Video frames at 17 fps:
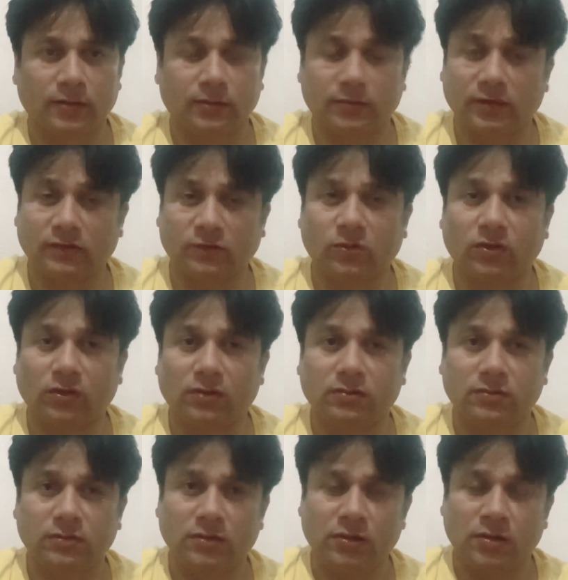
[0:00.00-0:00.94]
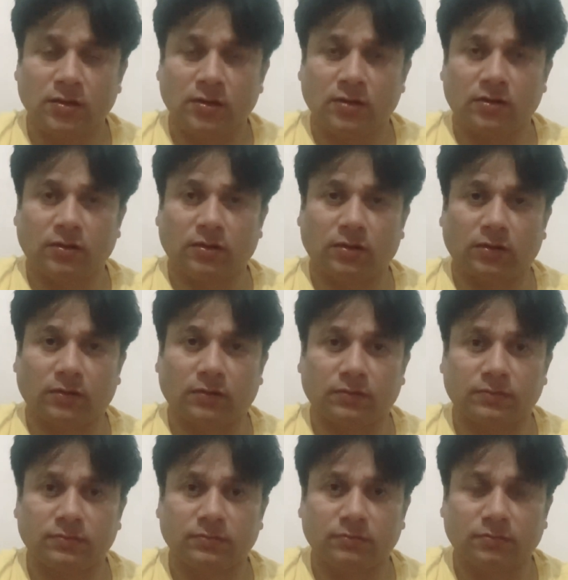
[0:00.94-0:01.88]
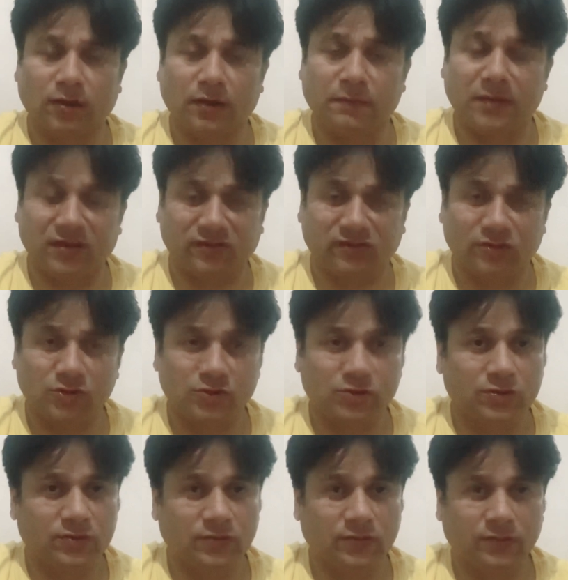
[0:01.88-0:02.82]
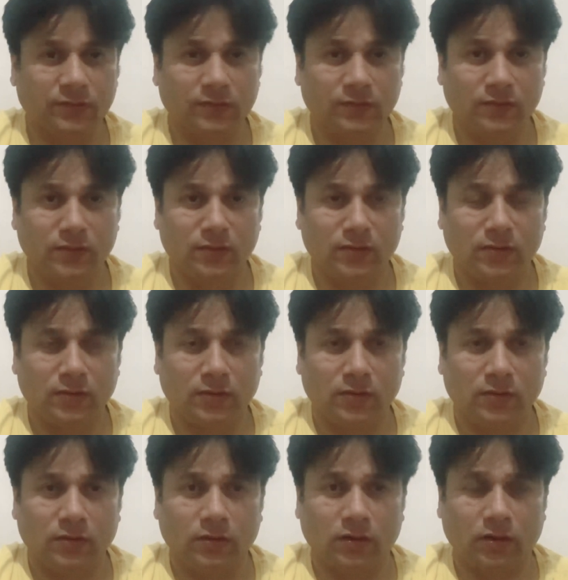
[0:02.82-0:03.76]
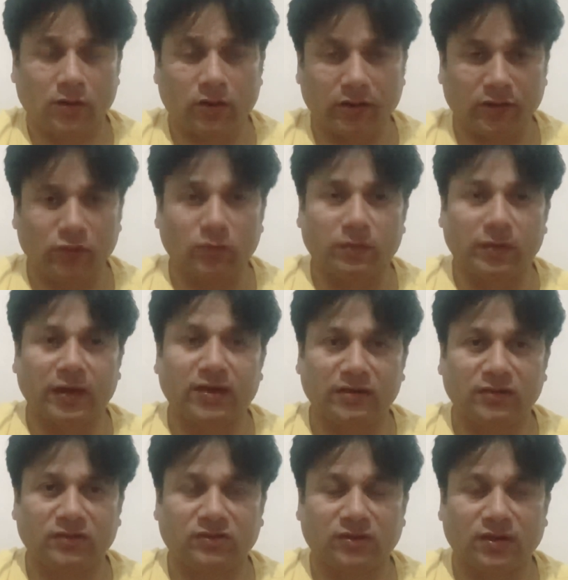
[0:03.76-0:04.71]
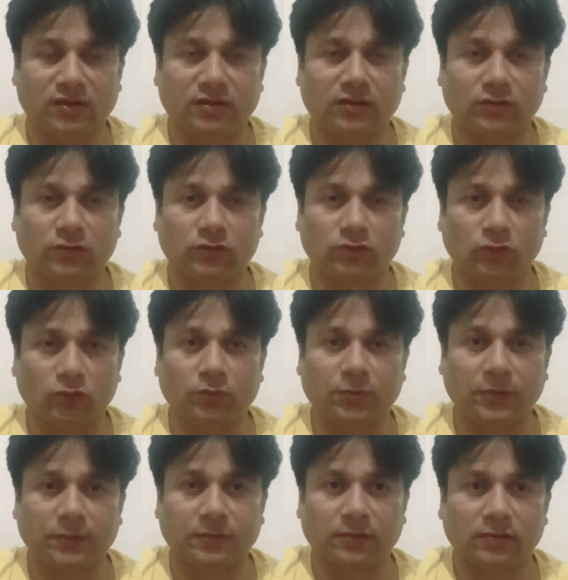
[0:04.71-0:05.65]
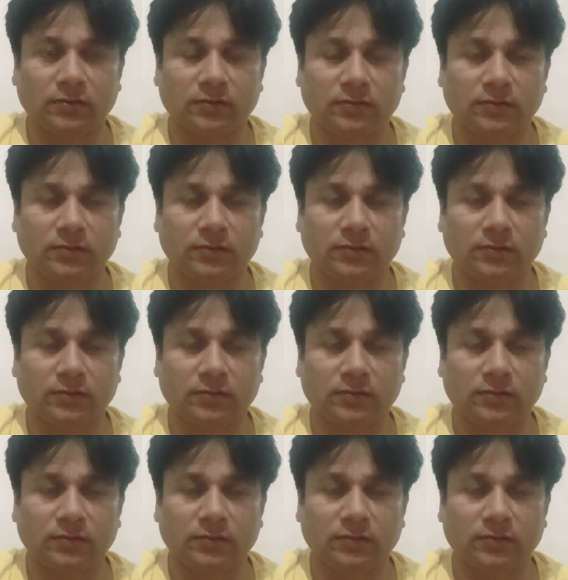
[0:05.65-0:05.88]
That's all my message, according to my understanding, to you people.